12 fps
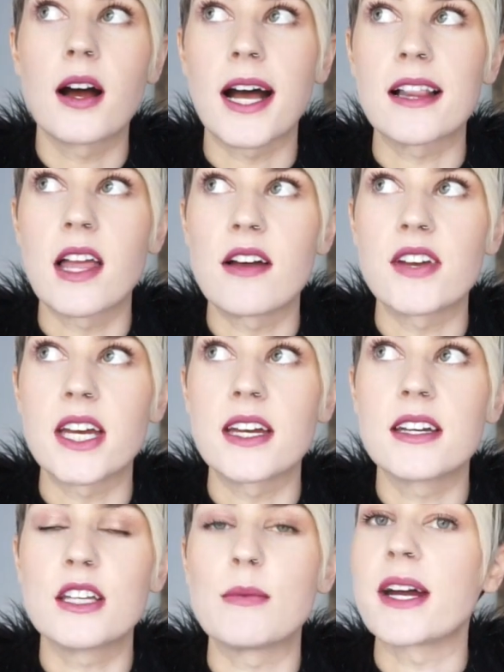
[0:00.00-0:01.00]
I love
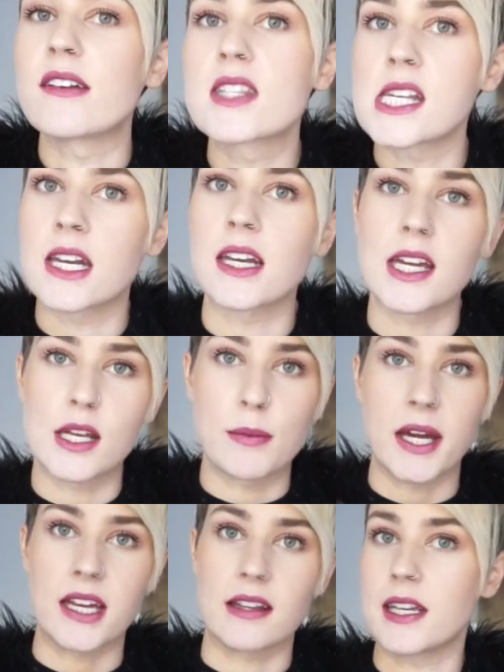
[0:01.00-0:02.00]
it. You might have seen it in
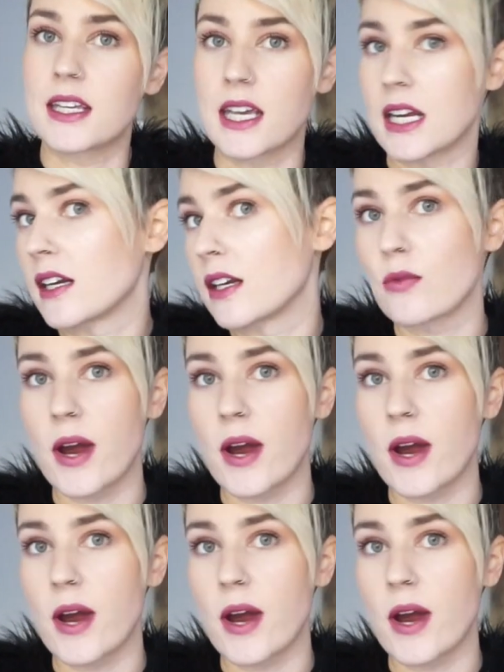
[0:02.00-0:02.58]
my like getting